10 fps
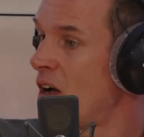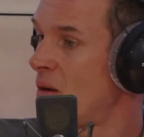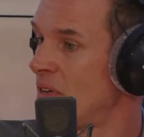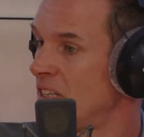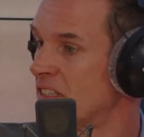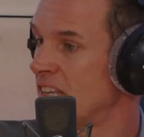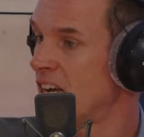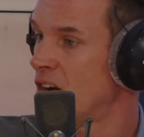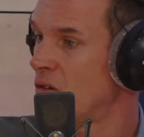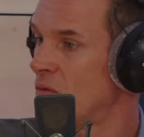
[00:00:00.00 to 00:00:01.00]
is
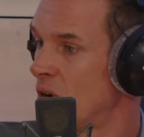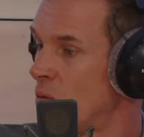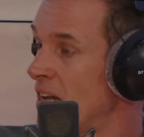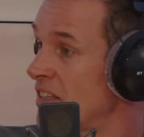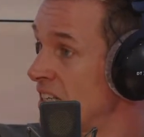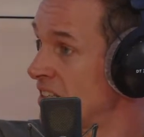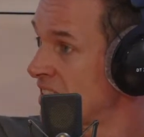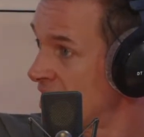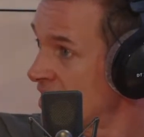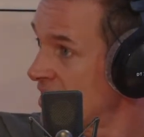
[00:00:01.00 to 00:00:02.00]
now awaiting his
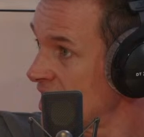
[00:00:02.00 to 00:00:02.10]
sentencing.